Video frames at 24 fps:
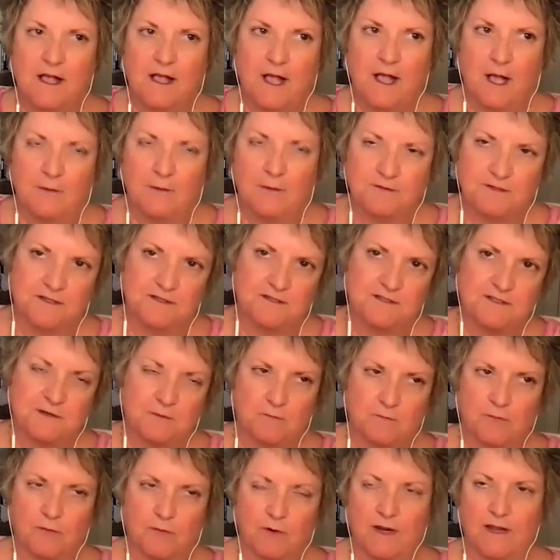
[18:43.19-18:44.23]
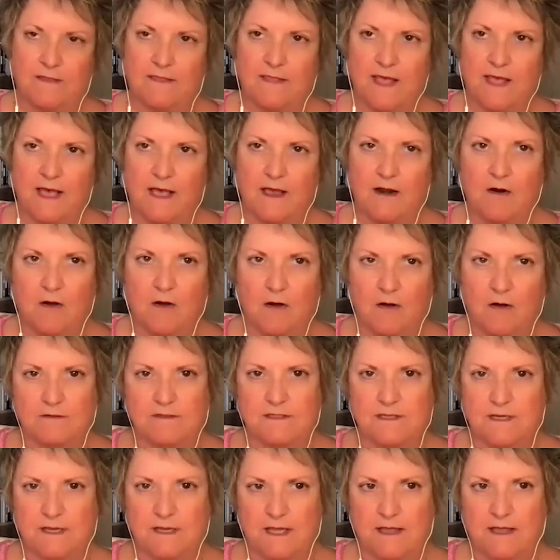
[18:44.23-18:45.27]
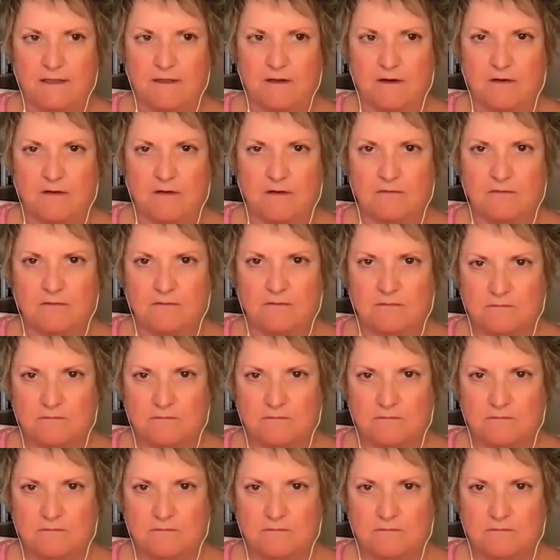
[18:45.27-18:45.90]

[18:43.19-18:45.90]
helps us to bring that all together.